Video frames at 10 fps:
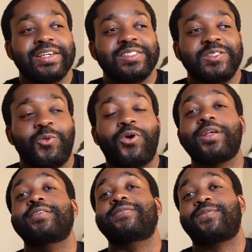She
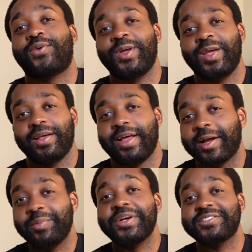wanted a friend, like
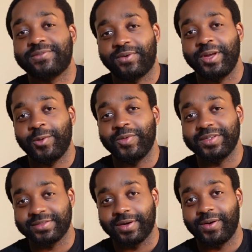a best friend with
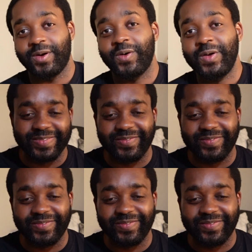this girl.